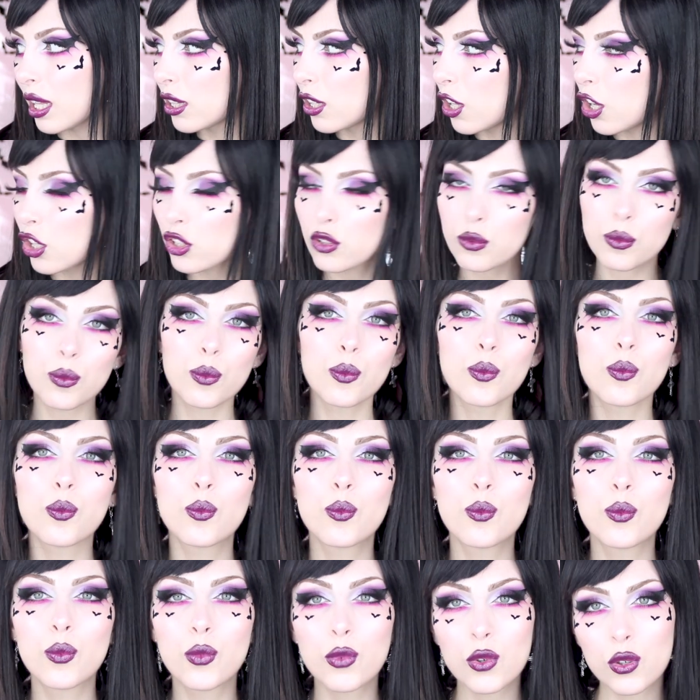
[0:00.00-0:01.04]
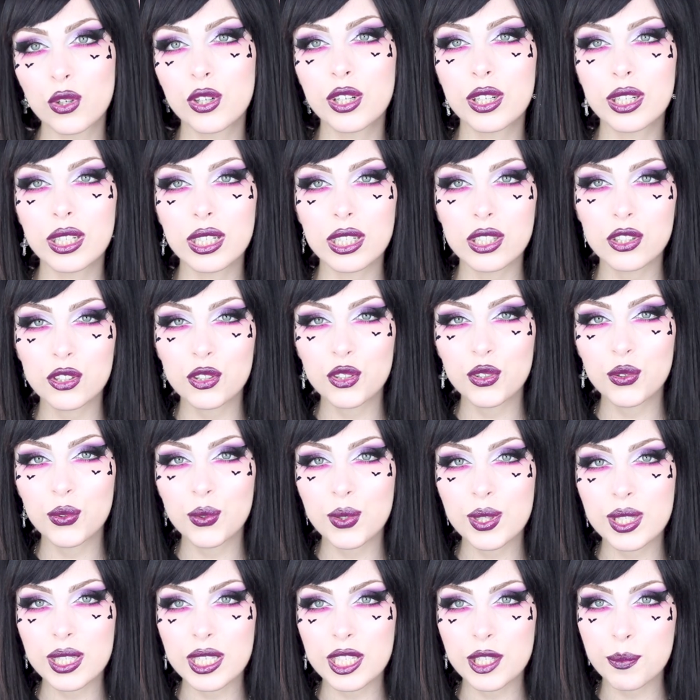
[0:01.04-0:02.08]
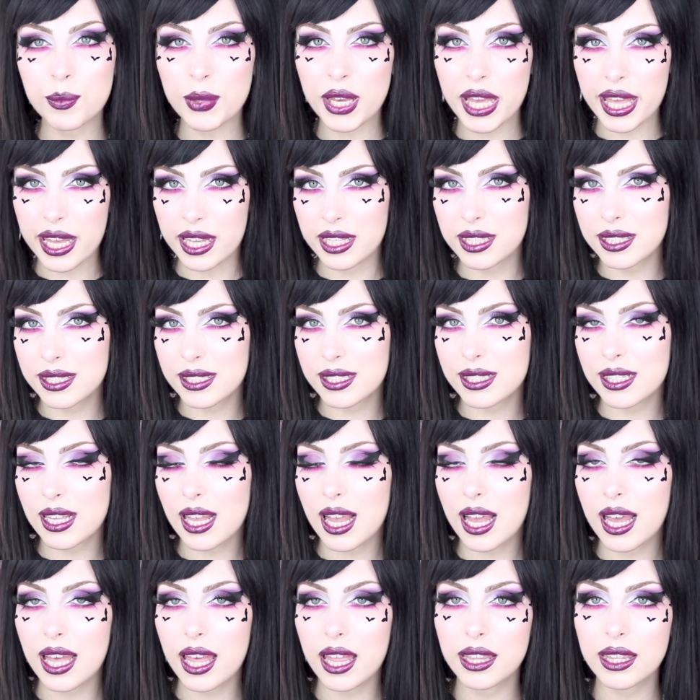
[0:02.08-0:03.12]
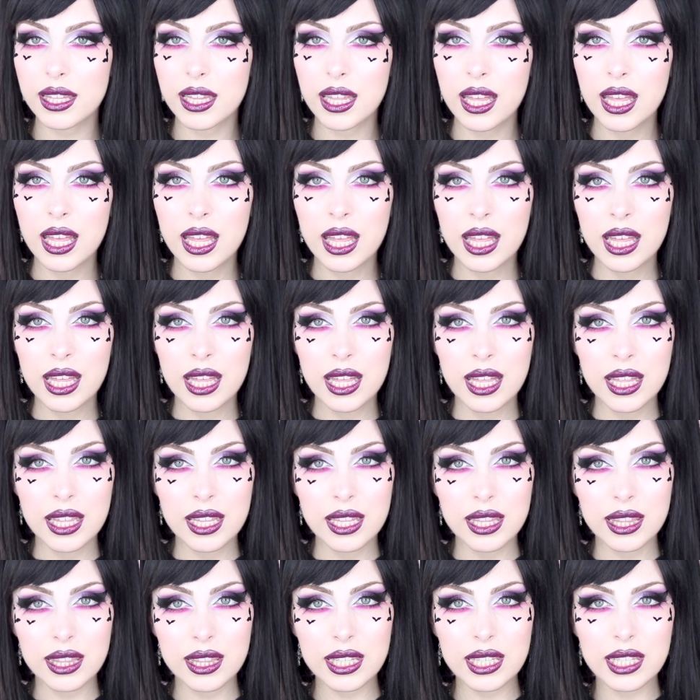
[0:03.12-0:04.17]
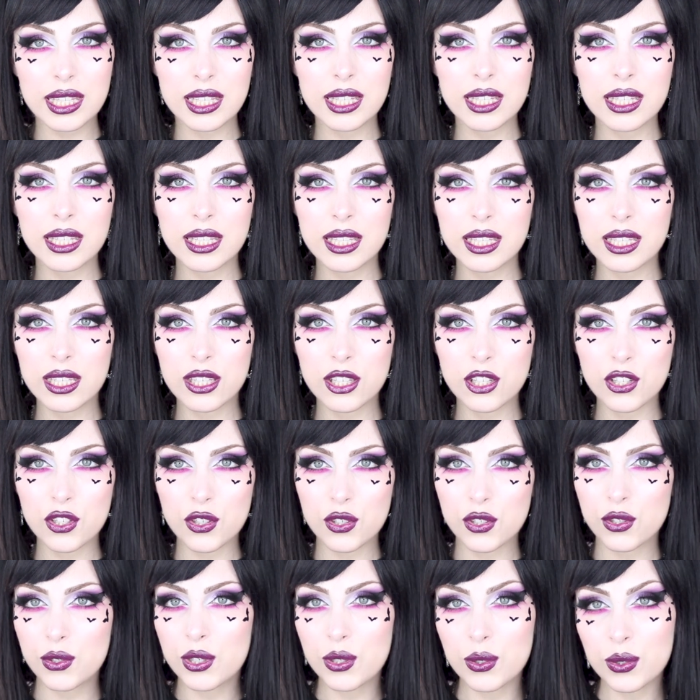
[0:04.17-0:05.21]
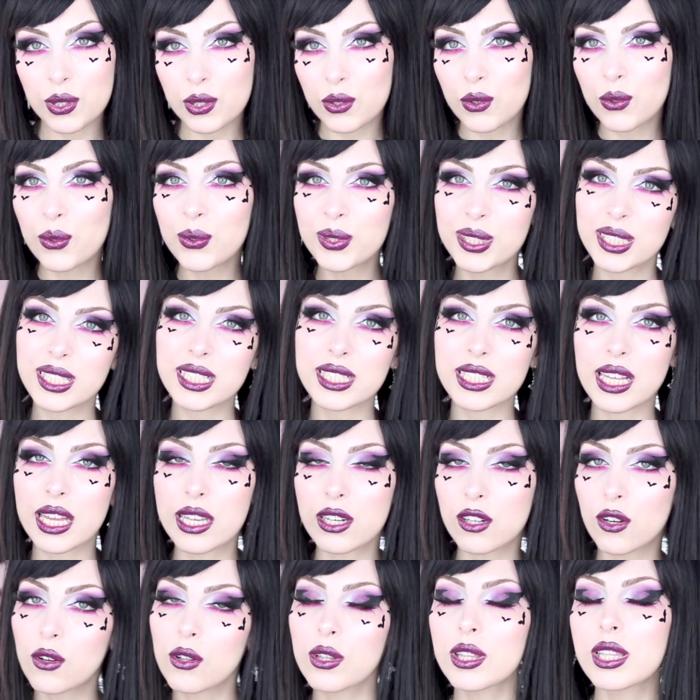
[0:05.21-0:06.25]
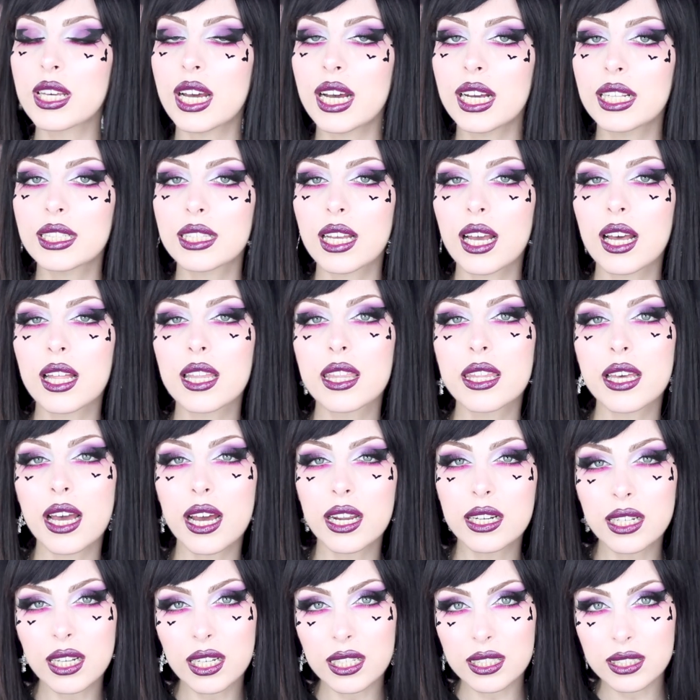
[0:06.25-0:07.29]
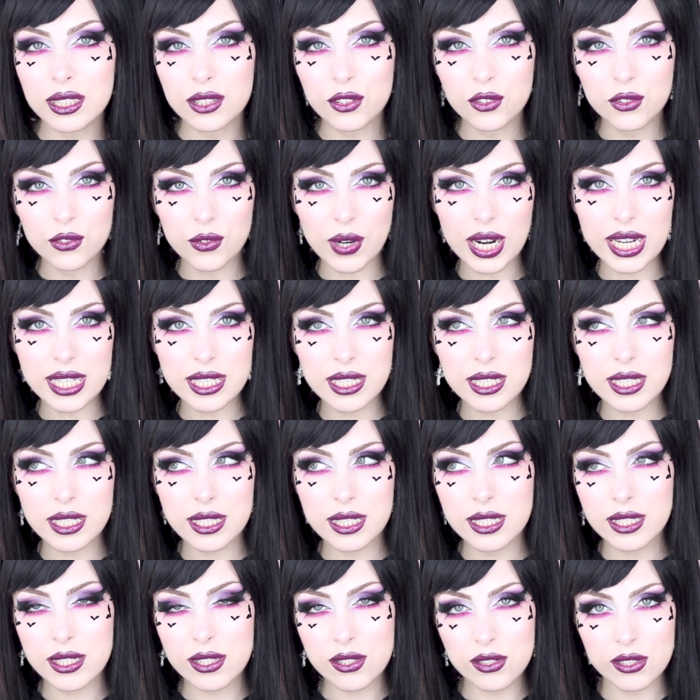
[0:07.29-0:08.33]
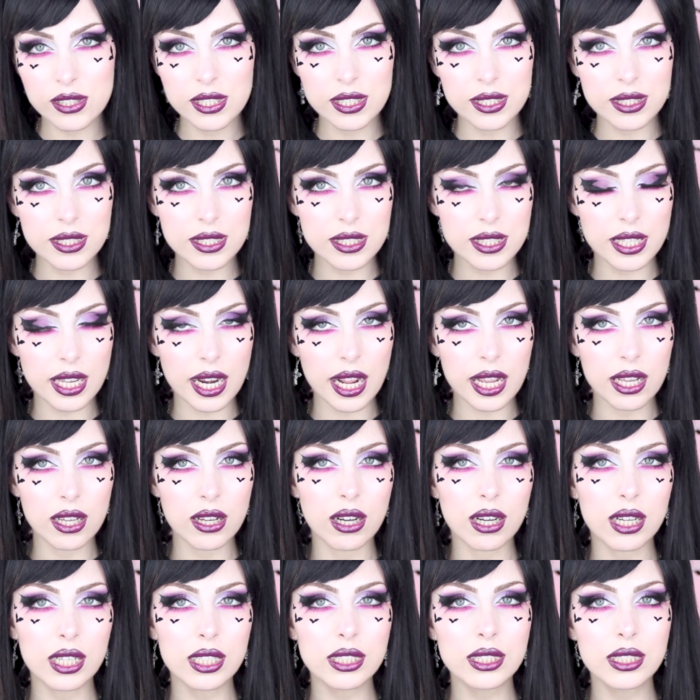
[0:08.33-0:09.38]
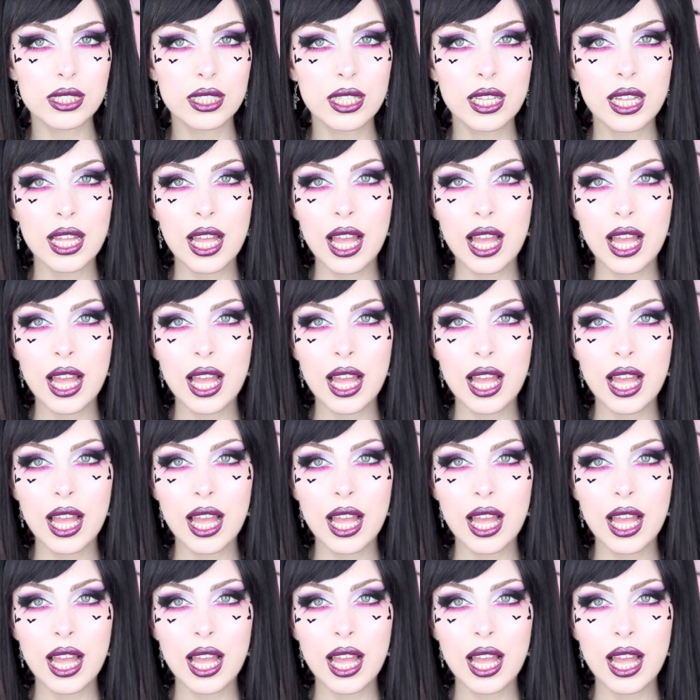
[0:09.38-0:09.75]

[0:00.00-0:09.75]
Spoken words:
a lot more into the pants and the, you know, the hoodies and all that than the dresses and skirts that I got.